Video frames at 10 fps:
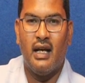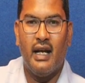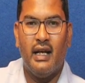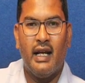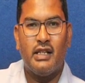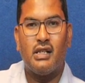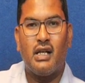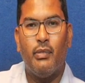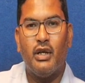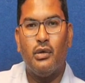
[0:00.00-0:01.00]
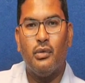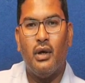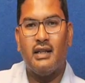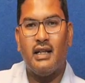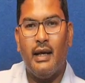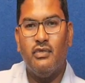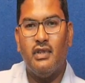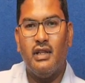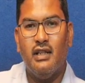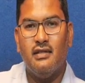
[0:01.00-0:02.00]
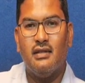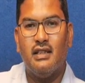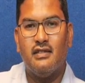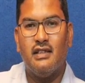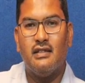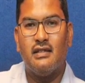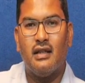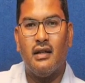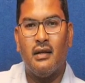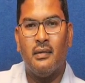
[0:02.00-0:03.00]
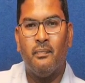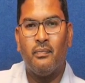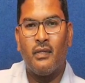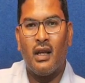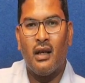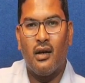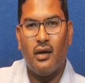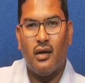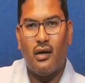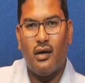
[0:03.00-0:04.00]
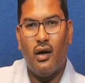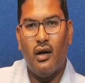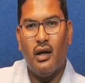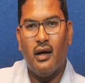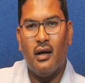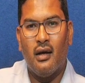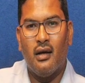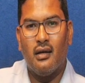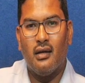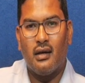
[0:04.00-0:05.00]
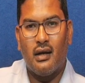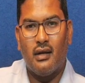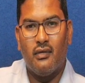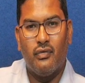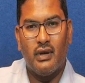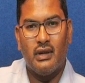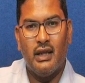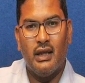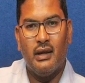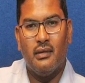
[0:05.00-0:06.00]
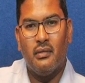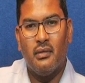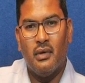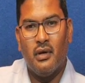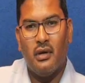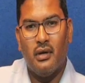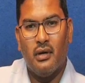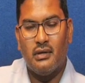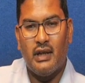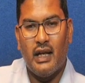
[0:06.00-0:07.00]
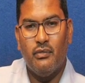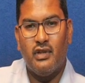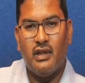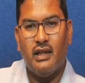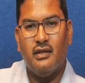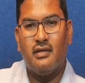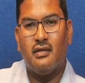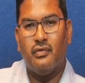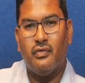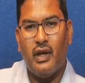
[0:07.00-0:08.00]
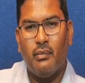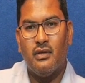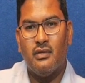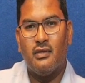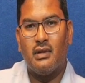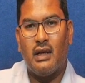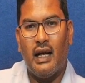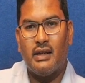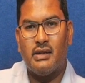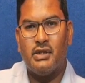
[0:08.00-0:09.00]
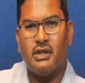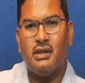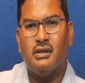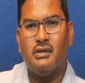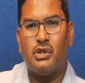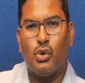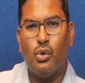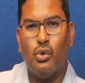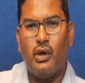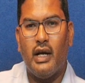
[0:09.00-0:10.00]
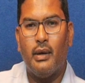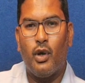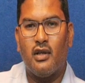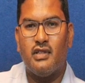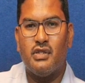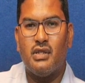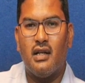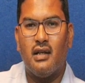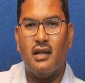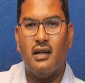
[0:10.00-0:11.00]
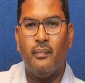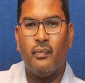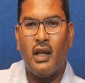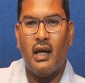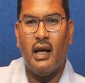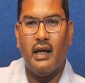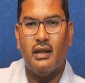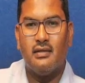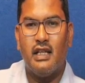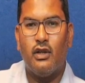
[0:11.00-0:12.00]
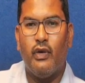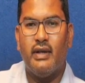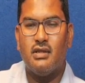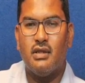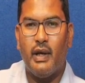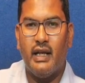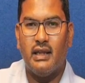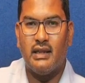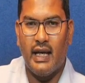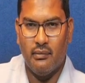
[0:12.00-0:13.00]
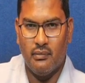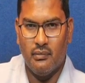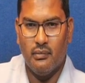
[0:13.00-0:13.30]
And next, coming to a time series, this is called for the time series famous collection, store and process data and sequenced by time